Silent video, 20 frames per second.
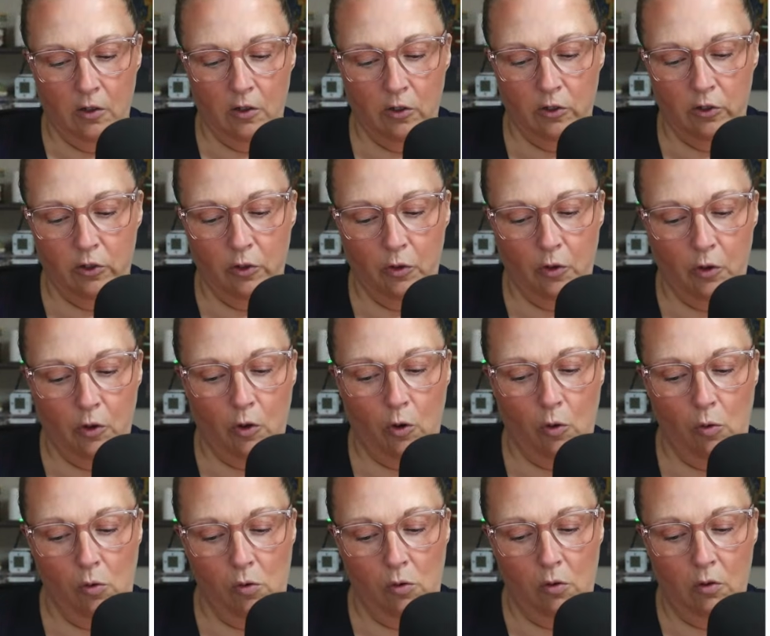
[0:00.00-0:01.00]
So the
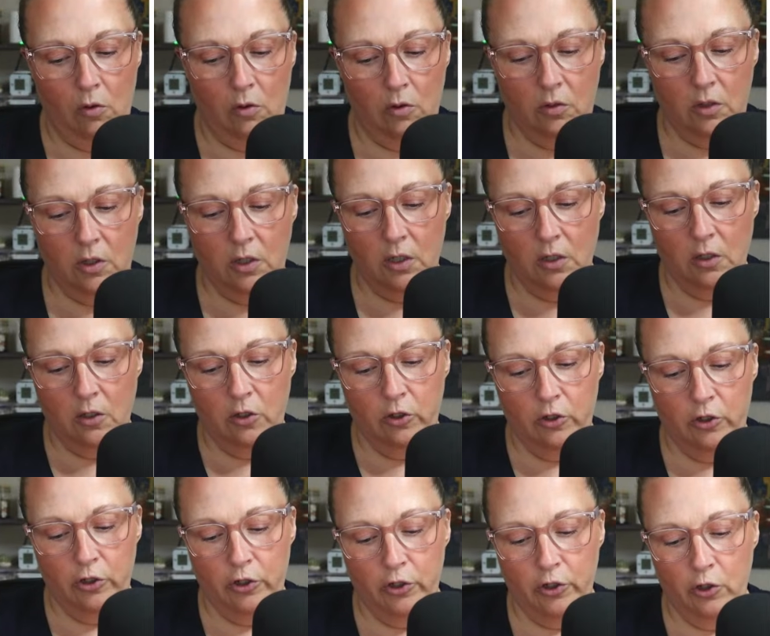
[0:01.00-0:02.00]
goal is
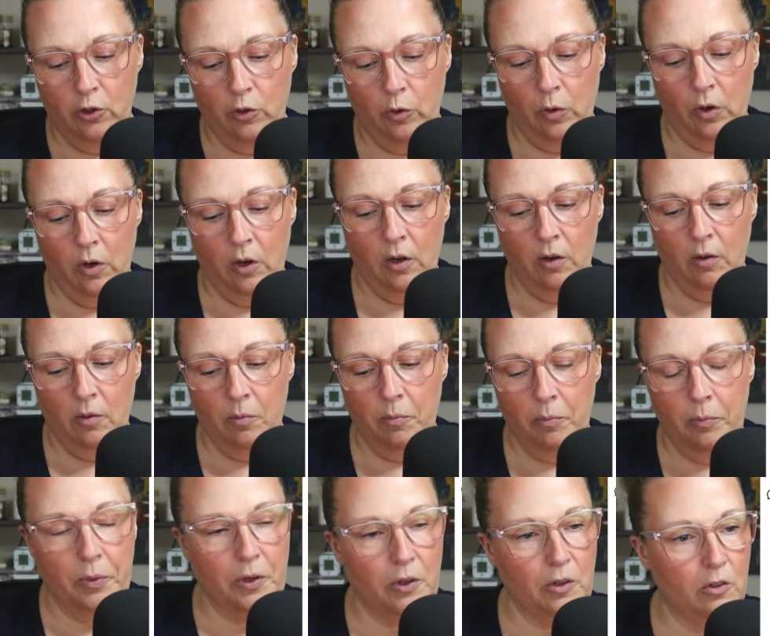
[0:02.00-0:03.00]
to
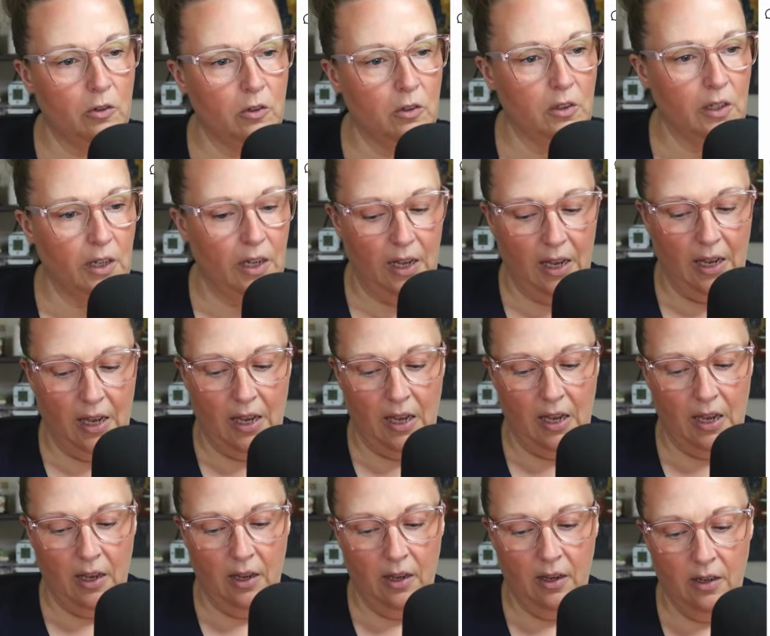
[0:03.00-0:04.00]
build
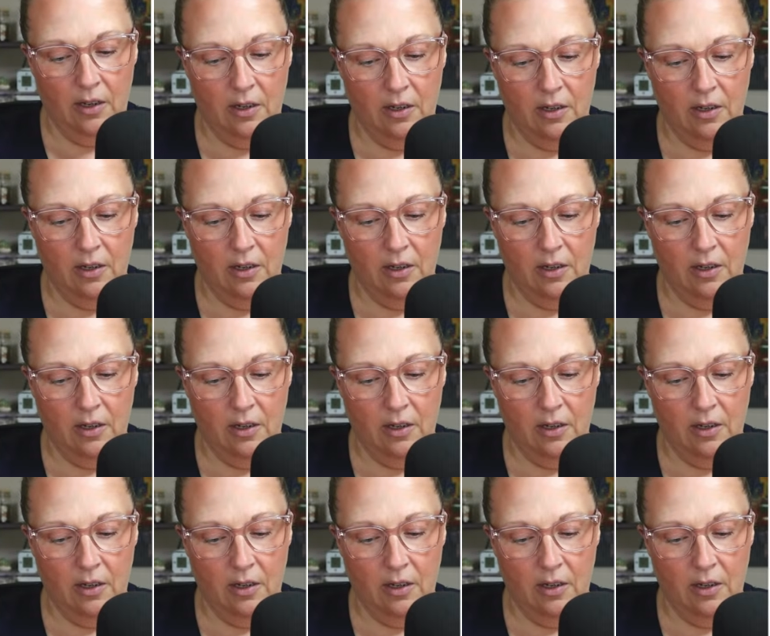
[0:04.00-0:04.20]
a